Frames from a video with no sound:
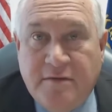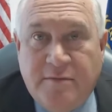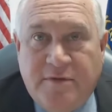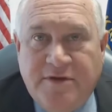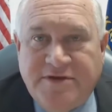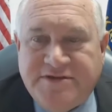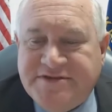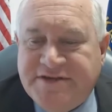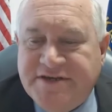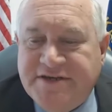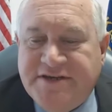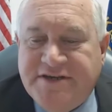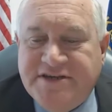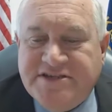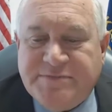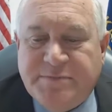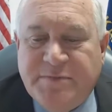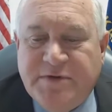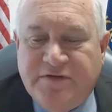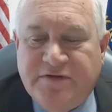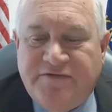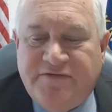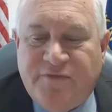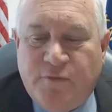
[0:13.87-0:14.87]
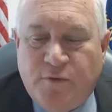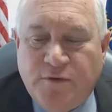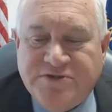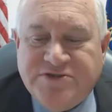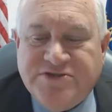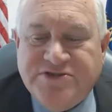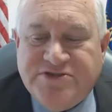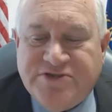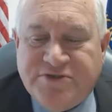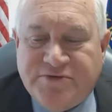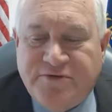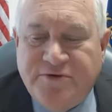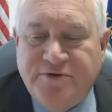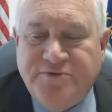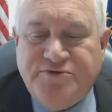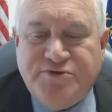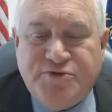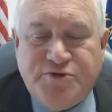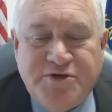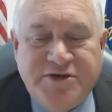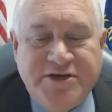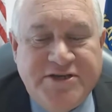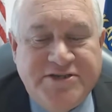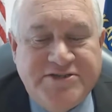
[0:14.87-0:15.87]
But instead, this bill forces through
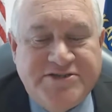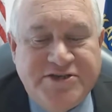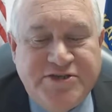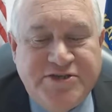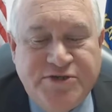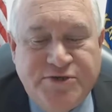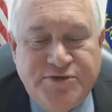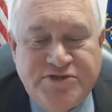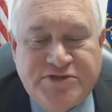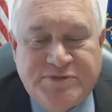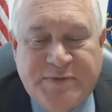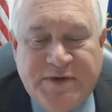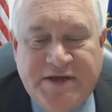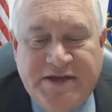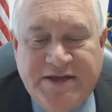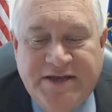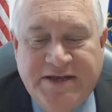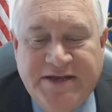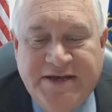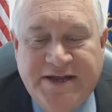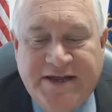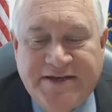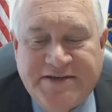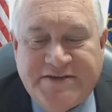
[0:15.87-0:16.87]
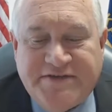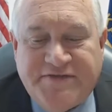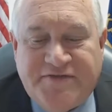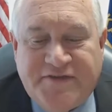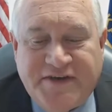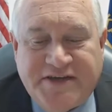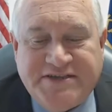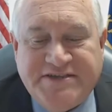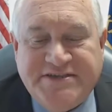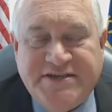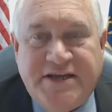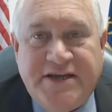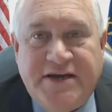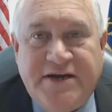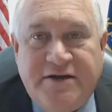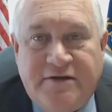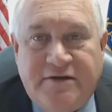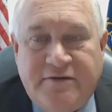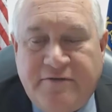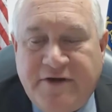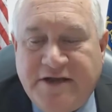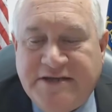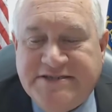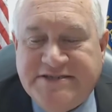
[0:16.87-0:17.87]
trillions in new spending and is fixated
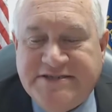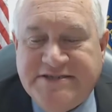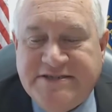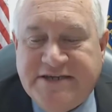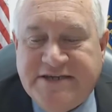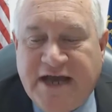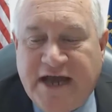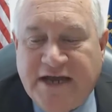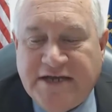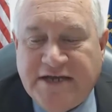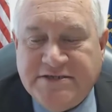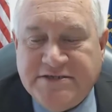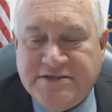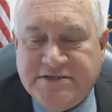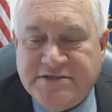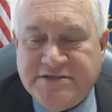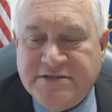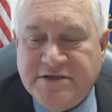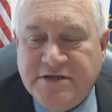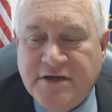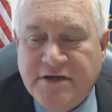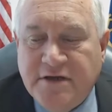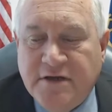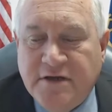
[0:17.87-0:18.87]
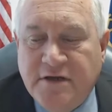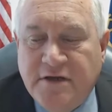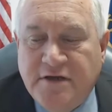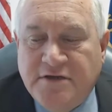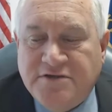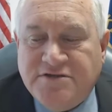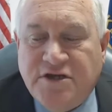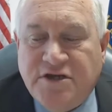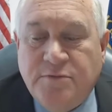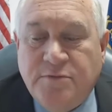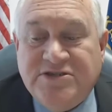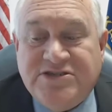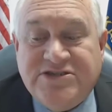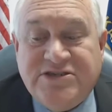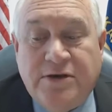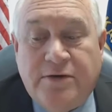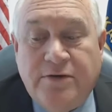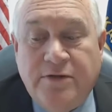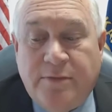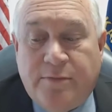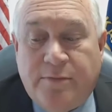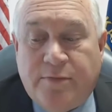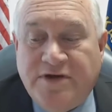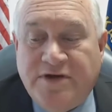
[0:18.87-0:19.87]
on raising taxes. So much
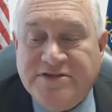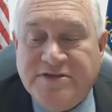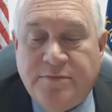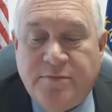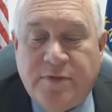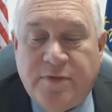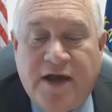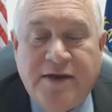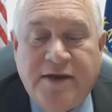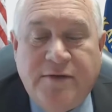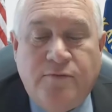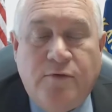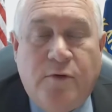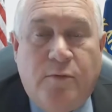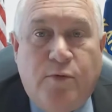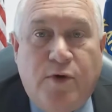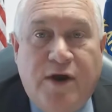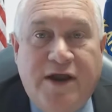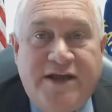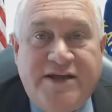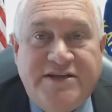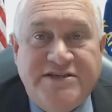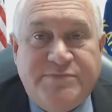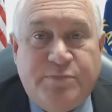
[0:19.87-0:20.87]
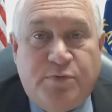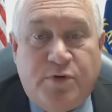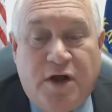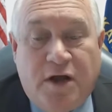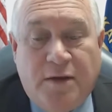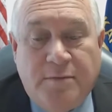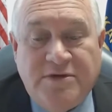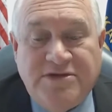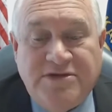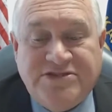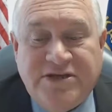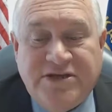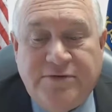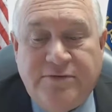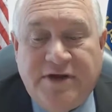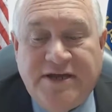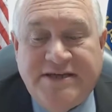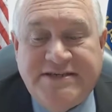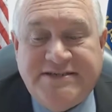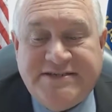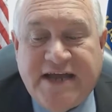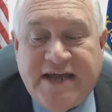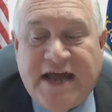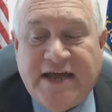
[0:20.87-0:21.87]
so that President Biden will break his promise and
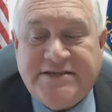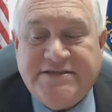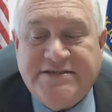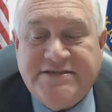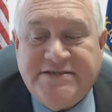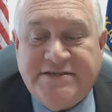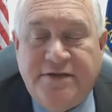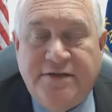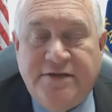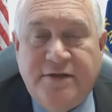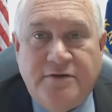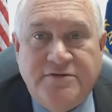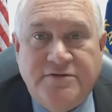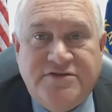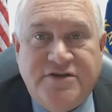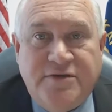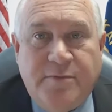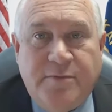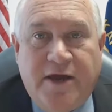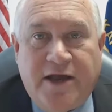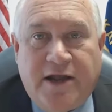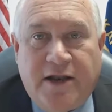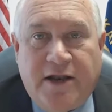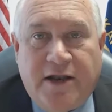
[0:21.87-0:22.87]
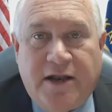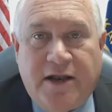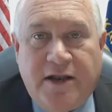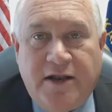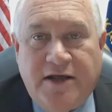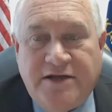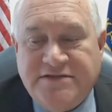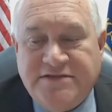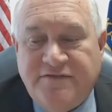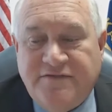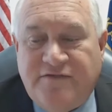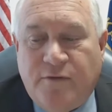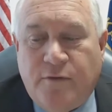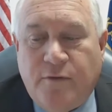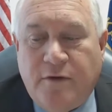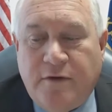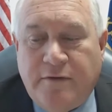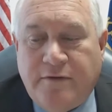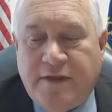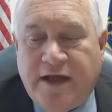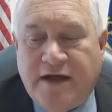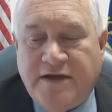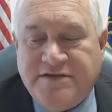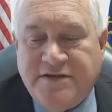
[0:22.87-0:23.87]
raise taxes on those who make less than
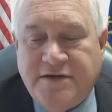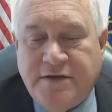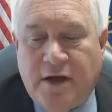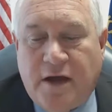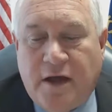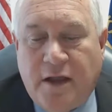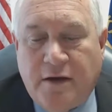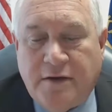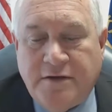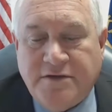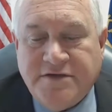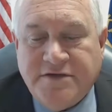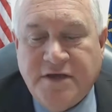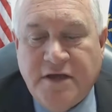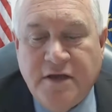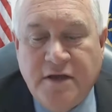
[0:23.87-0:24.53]
$400,000.